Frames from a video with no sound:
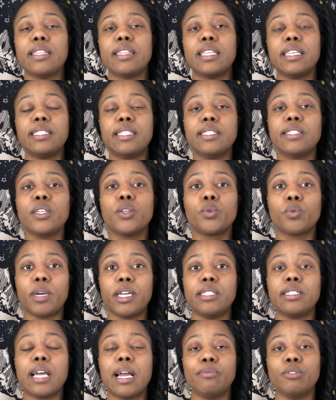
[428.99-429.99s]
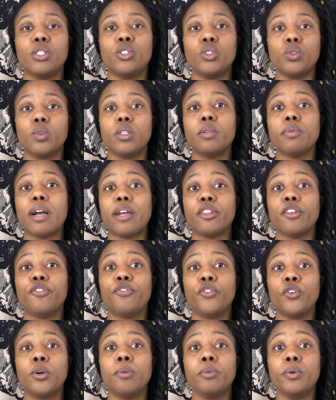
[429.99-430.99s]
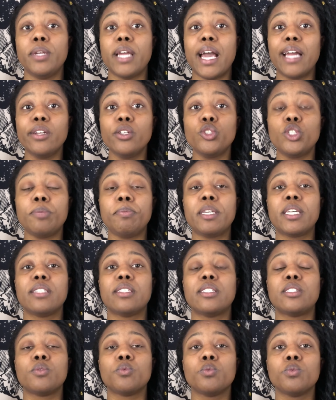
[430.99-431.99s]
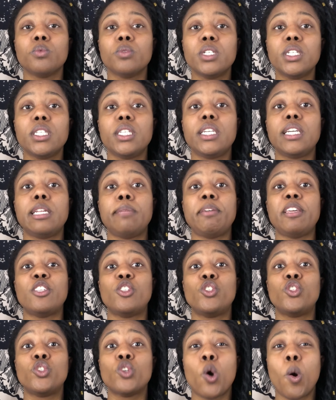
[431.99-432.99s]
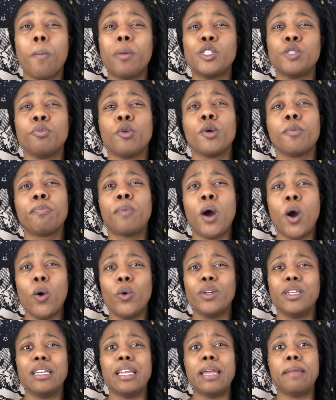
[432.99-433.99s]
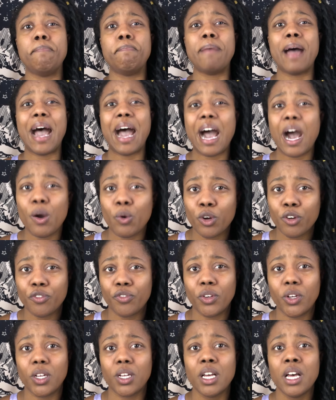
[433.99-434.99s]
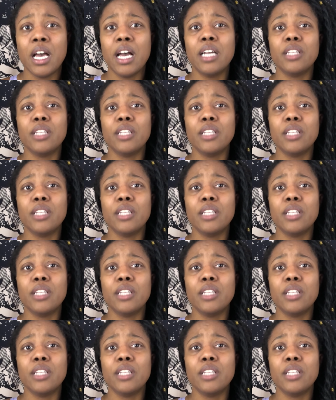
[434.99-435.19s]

this is a great time to do it around the full moon energy because it's really gonna be so much more potent and powerful